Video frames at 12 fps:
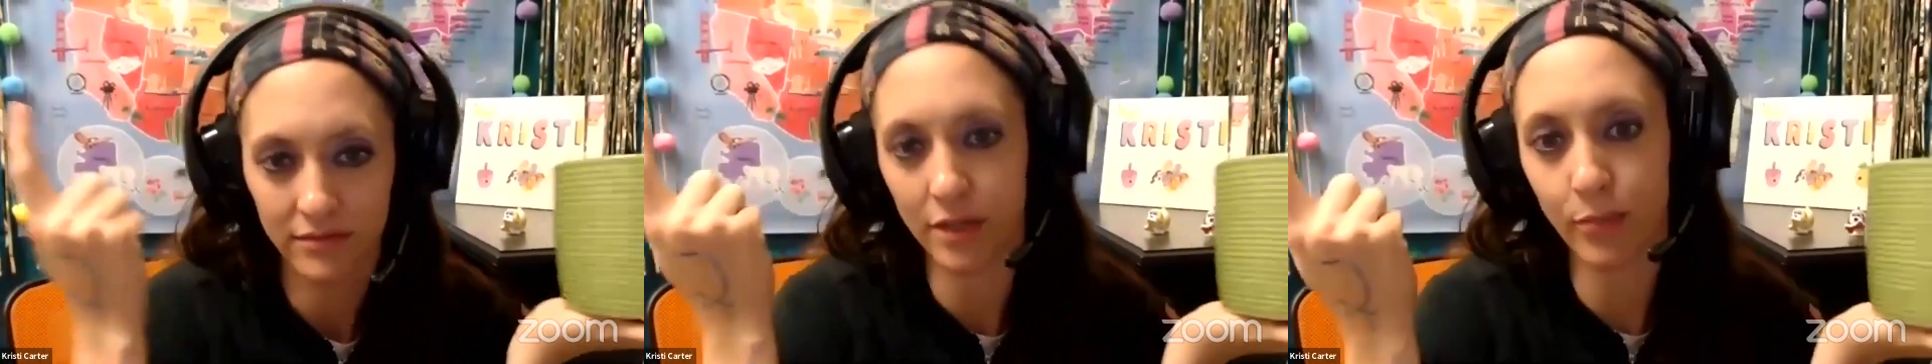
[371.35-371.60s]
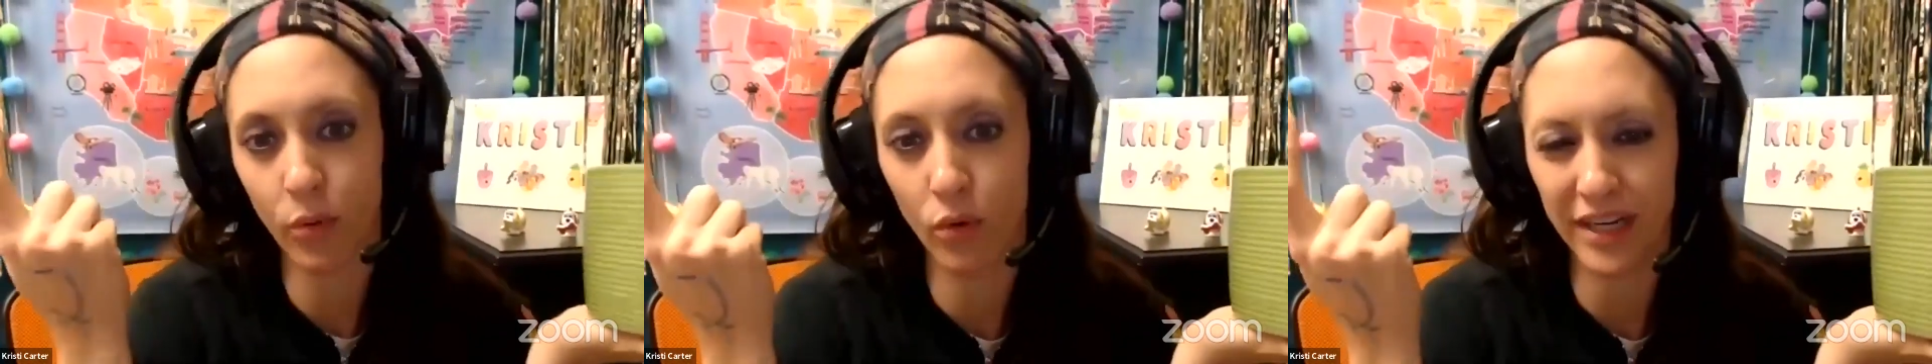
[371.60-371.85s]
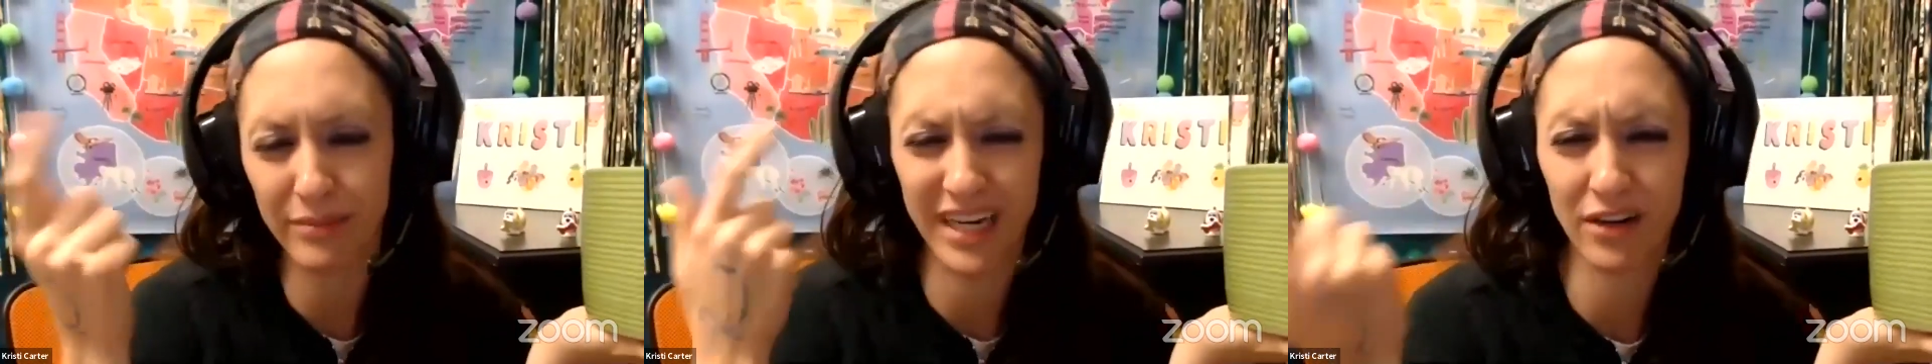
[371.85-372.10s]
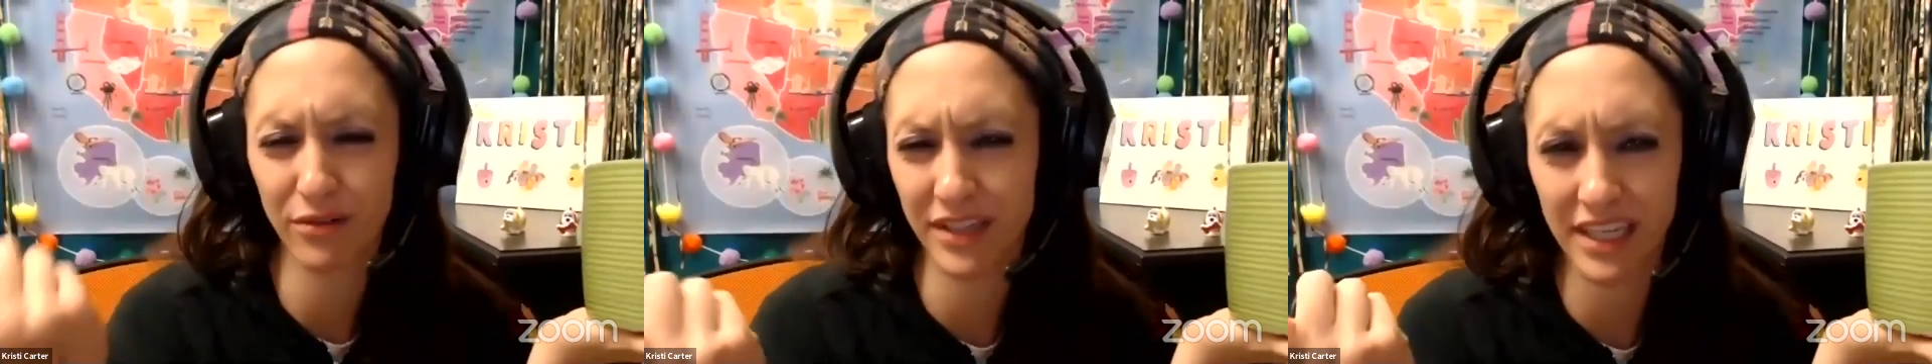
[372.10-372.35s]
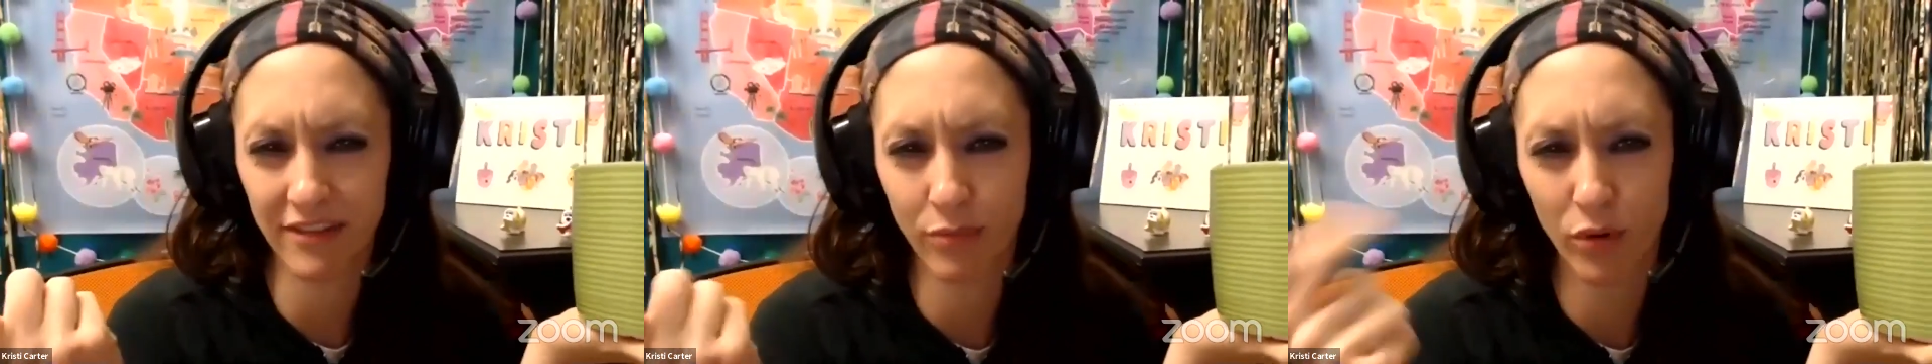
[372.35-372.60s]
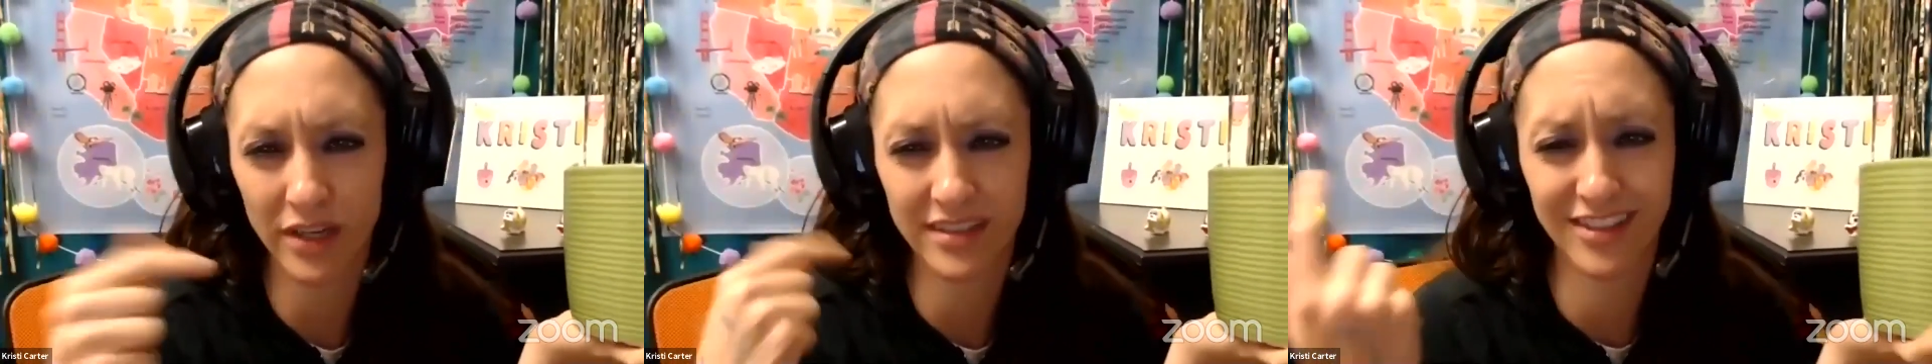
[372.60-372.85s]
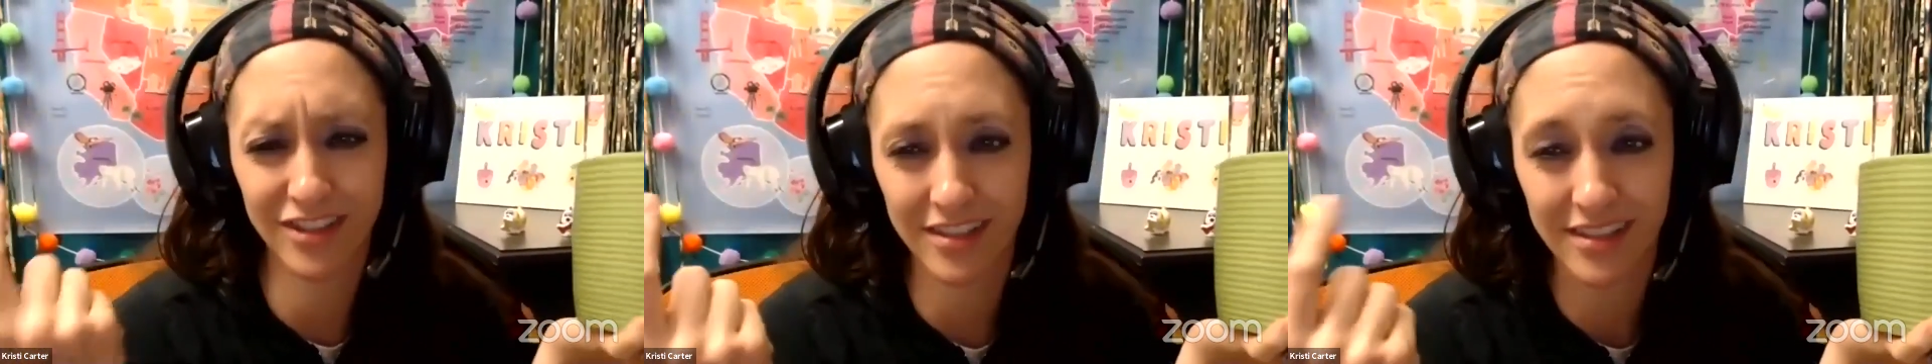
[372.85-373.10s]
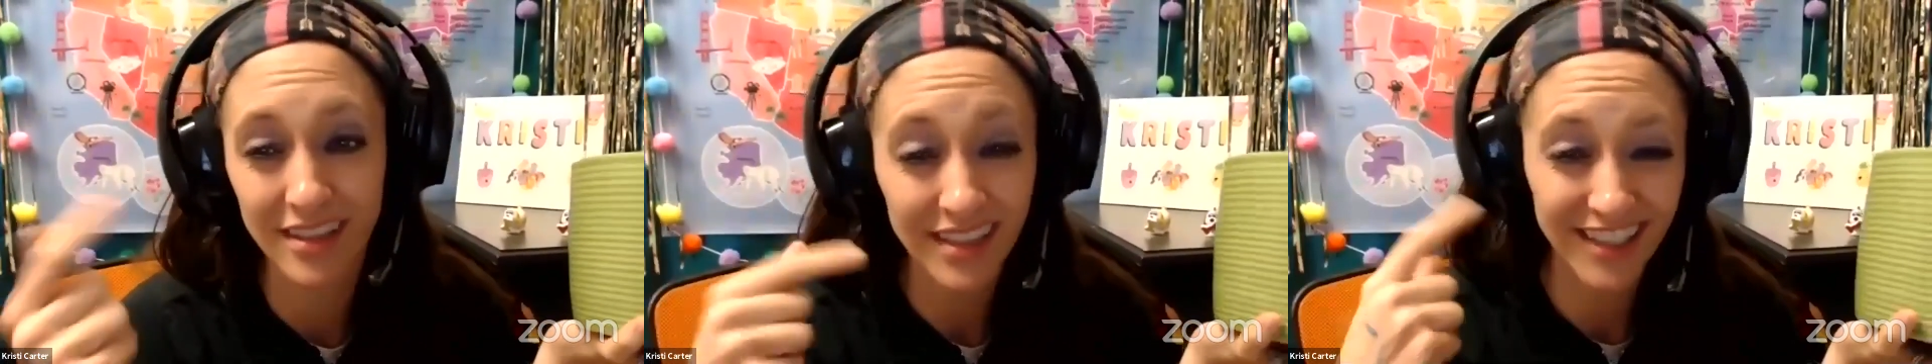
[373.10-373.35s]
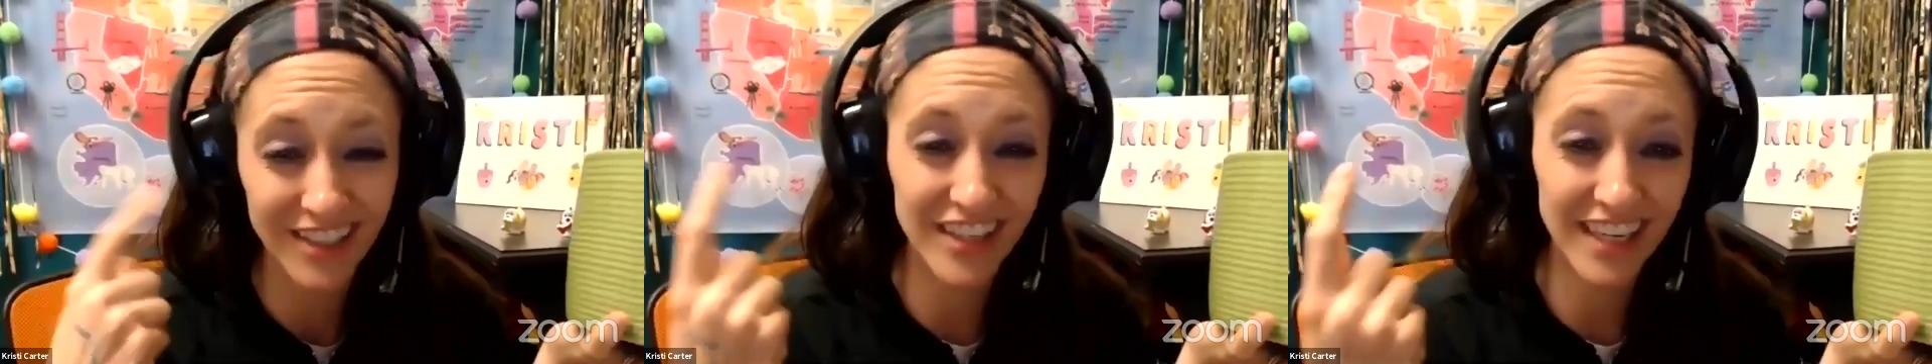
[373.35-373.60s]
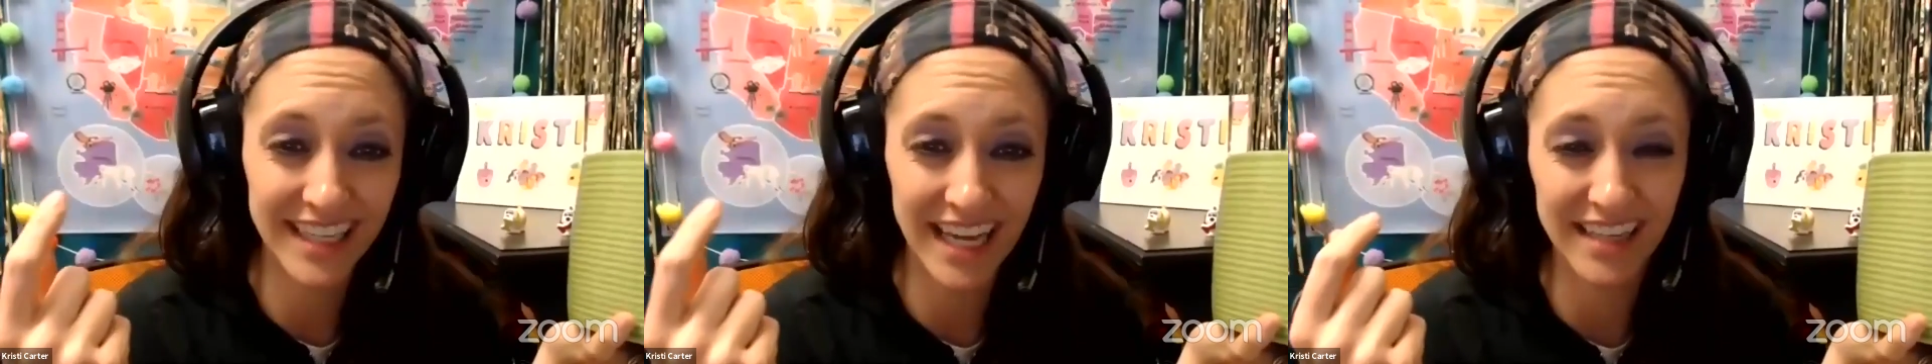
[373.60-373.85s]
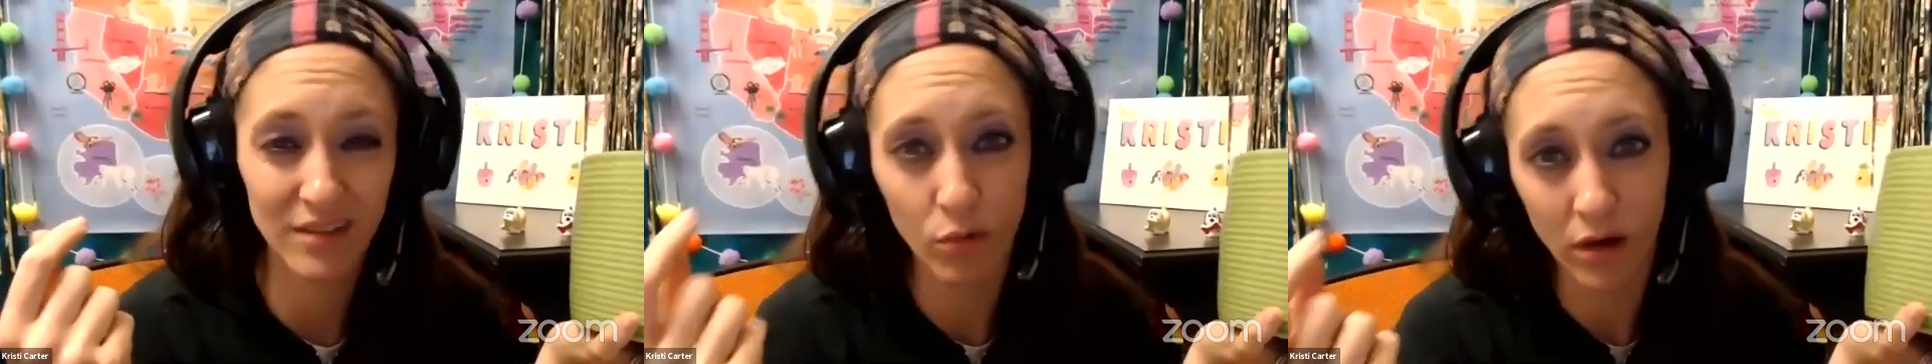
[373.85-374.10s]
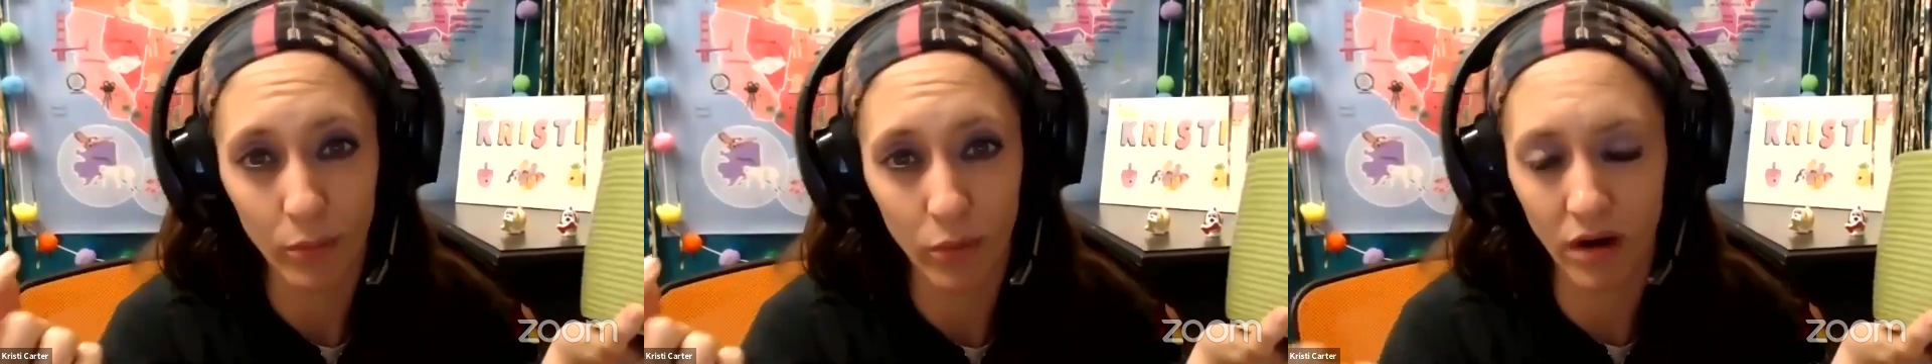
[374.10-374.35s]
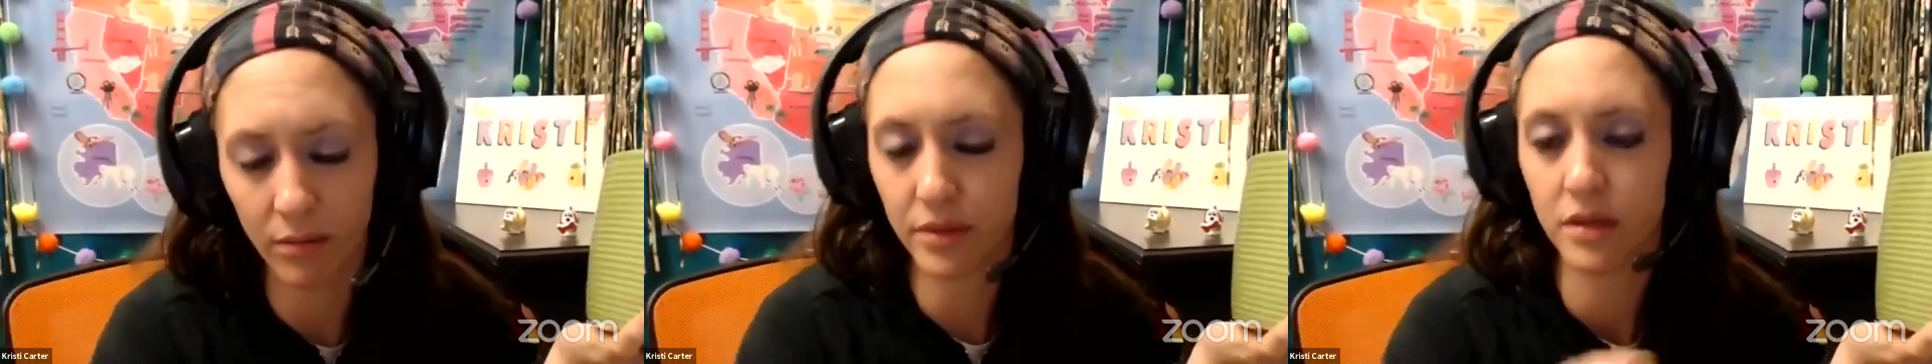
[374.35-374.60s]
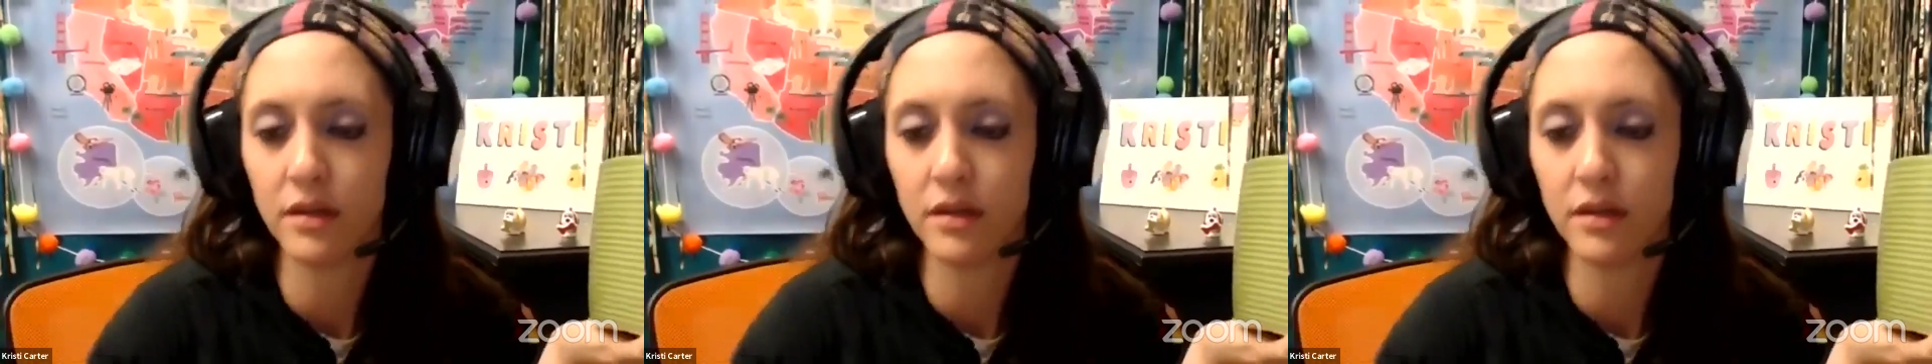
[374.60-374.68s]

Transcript: the point, but I don't really give points. It's just you didn't get it. Womp womp.